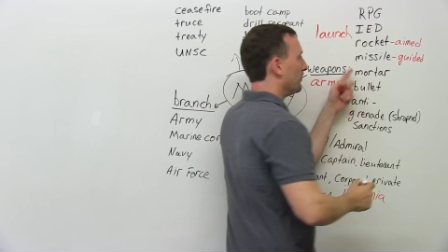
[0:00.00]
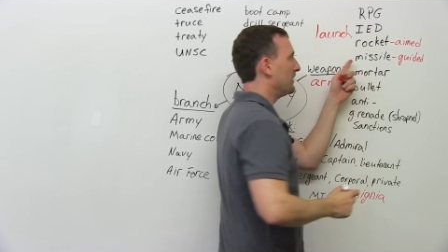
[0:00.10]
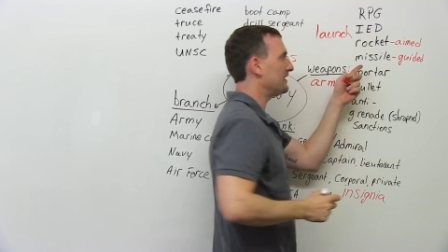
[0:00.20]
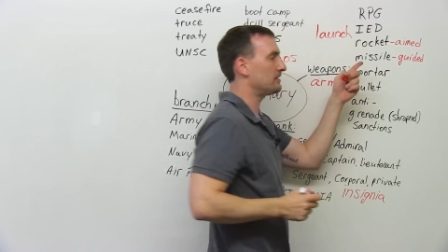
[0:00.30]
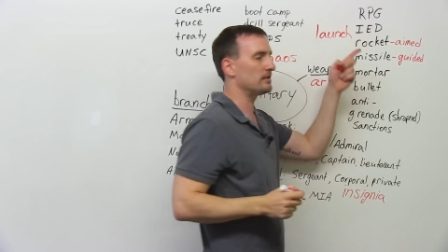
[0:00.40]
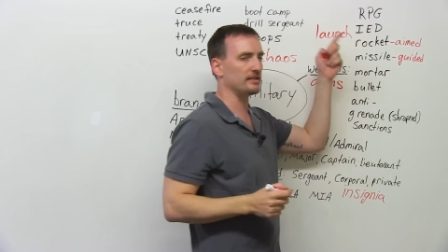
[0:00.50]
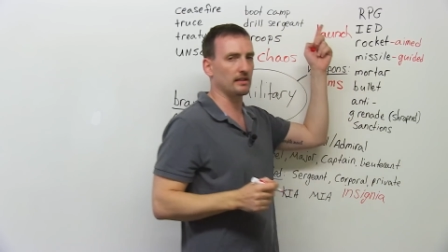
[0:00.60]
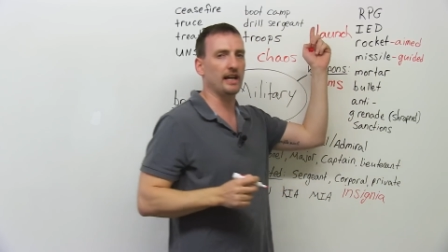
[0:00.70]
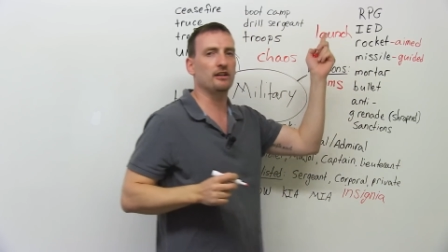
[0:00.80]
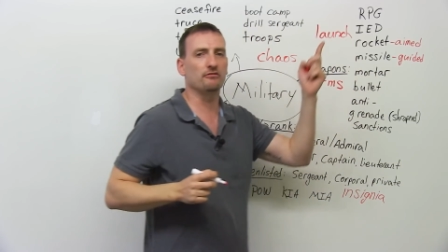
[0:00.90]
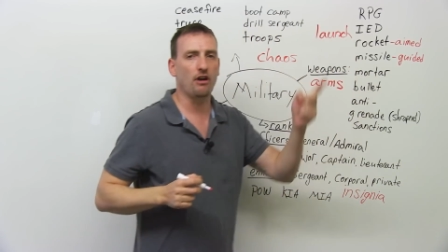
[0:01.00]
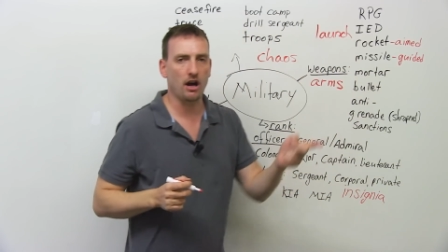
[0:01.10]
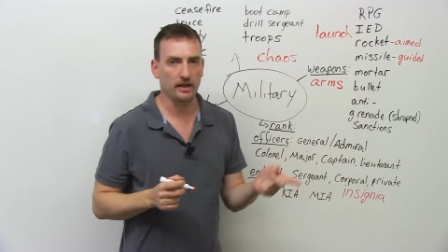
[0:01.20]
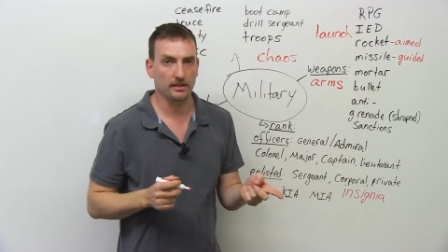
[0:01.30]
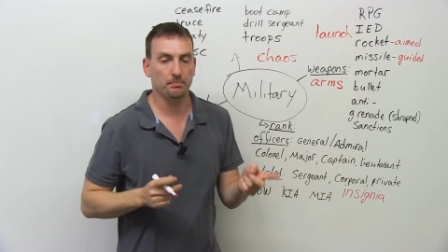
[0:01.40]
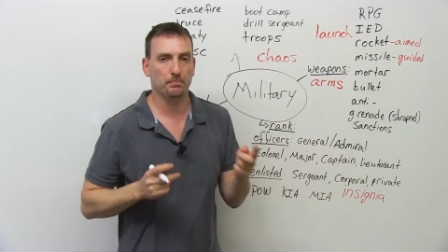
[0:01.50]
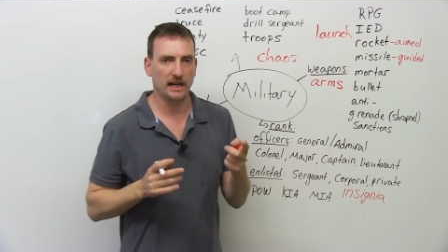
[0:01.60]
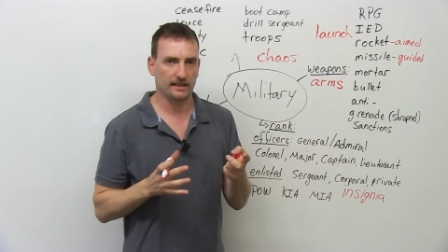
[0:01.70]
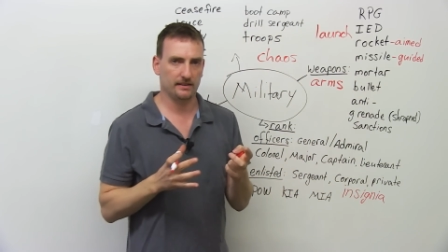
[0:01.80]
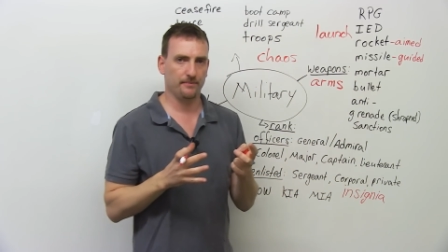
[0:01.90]
a missile is like a rocket,
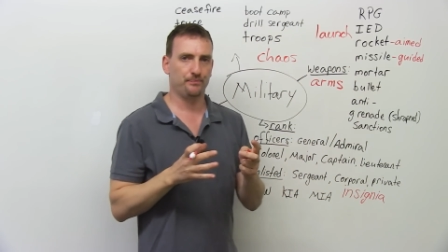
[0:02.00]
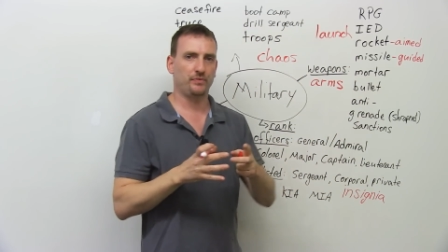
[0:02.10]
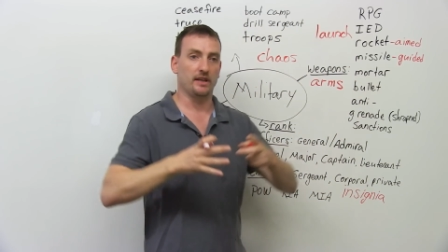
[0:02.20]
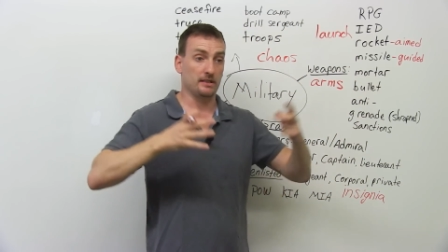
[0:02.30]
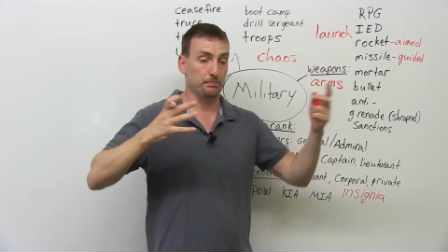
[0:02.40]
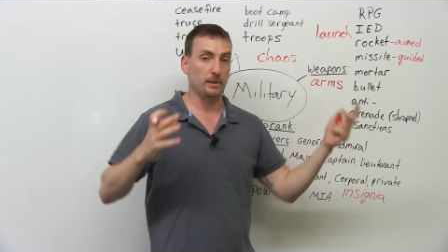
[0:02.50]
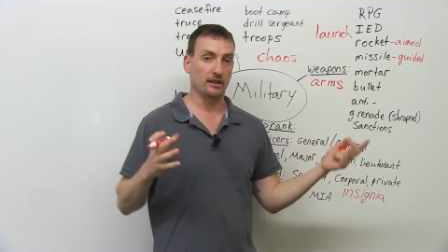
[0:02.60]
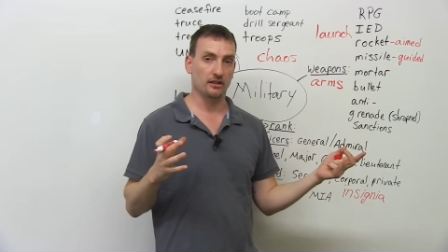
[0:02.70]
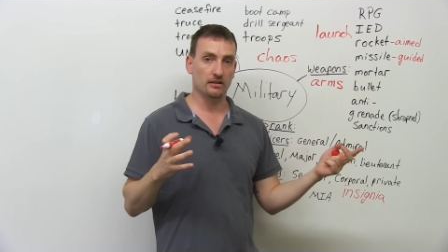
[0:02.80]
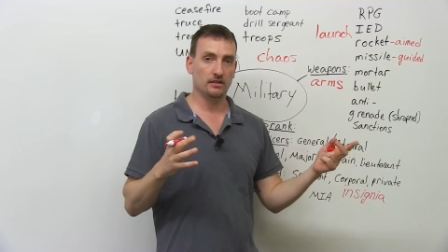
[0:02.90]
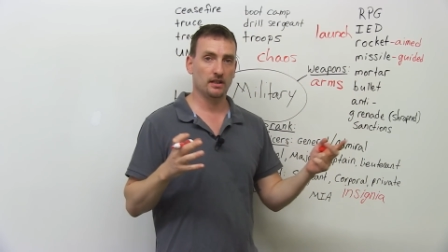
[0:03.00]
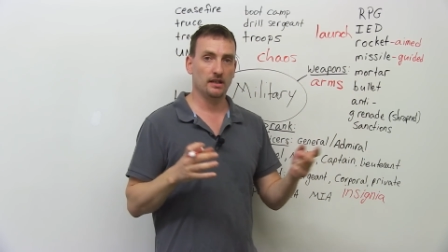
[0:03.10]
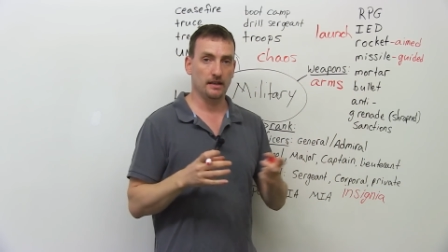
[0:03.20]
but it's bigger,